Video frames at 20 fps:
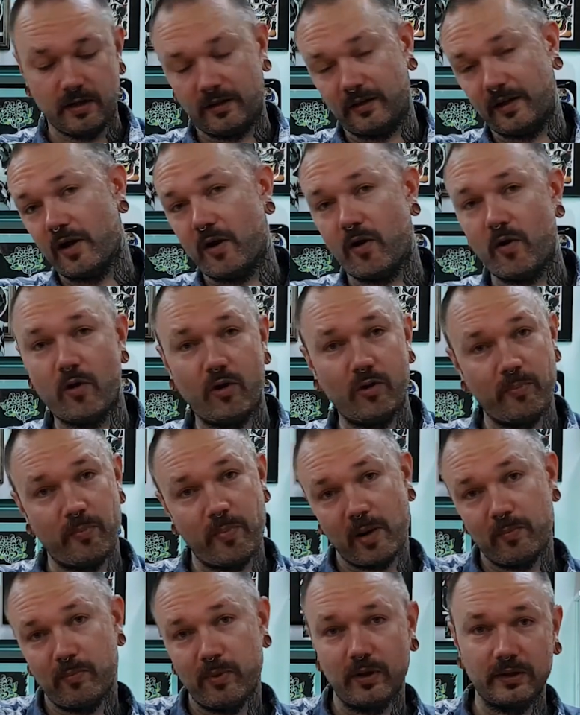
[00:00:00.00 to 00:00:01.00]
they all
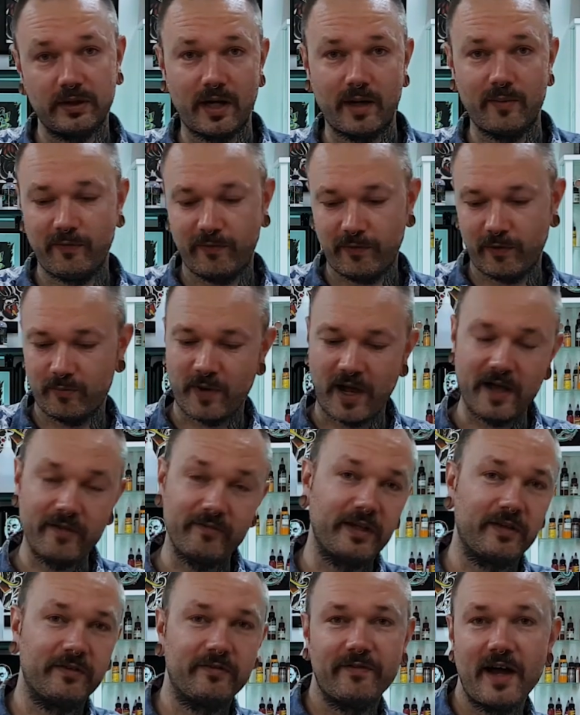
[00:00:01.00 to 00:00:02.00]
bubbled up from
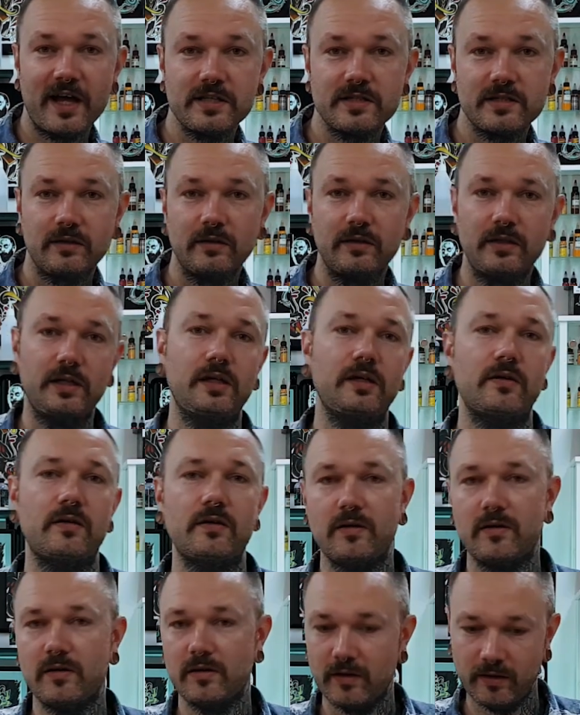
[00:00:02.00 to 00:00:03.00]
having Vaseline
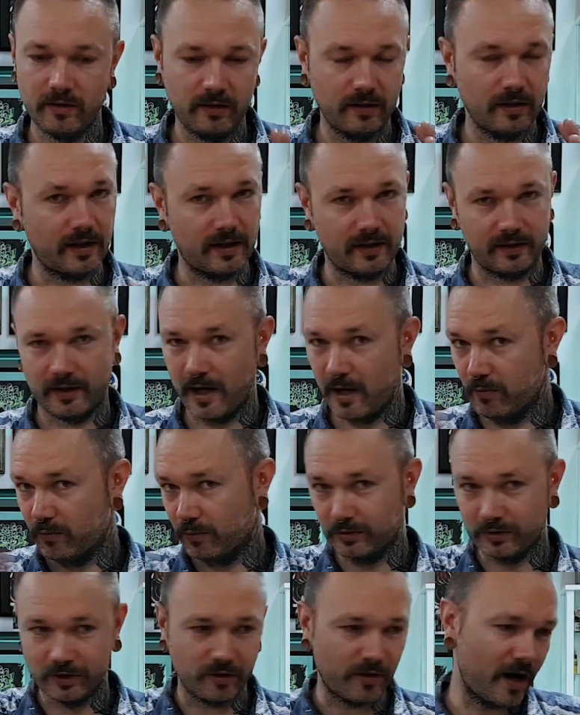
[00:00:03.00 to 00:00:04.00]
on and they
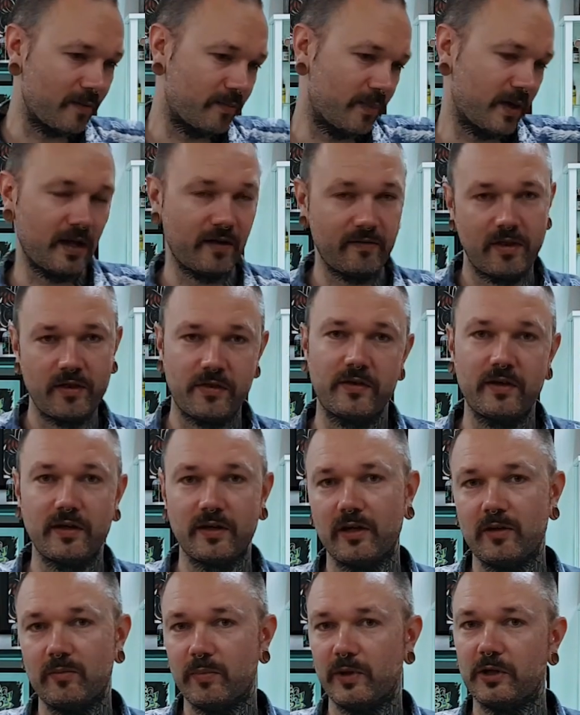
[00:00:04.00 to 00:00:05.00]
would grab
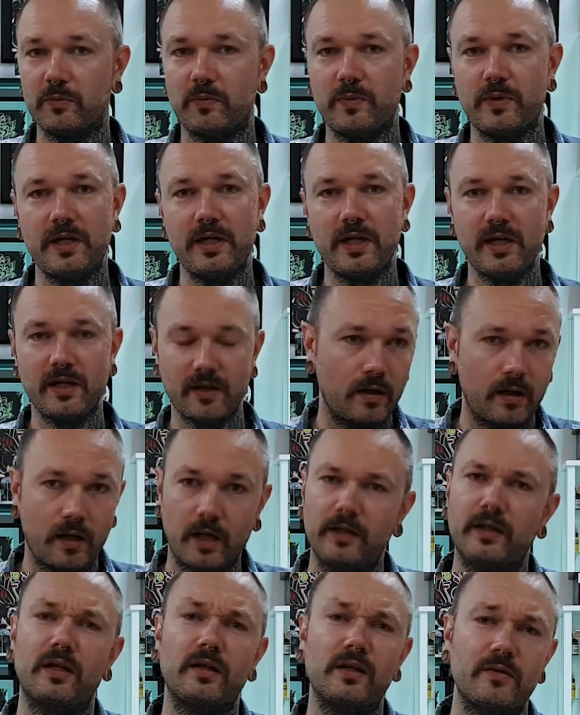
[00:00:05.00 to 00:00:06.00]
anything in between
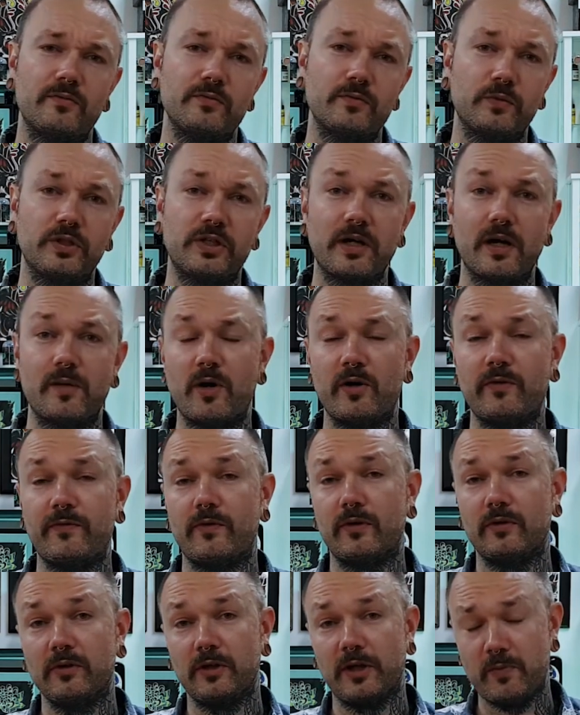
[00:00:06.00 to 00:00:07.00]
and the gloves would come off
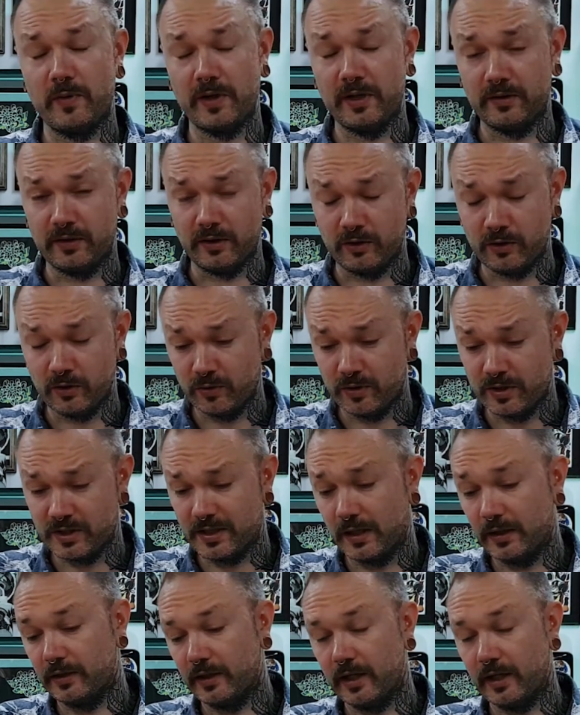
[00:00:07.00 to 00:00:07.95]
only when tattoo is done.